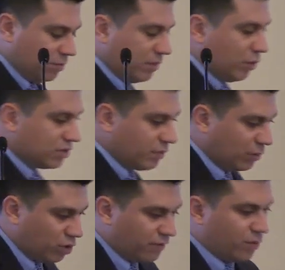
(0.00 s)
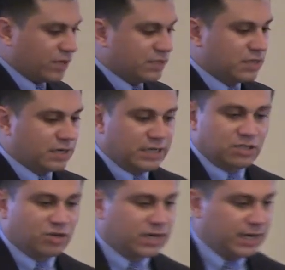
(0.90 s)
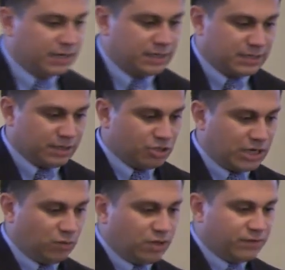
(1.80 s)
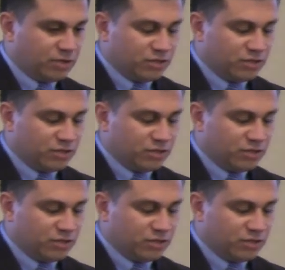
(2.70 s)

But most of my work focuses on kids that are connected to child welfare,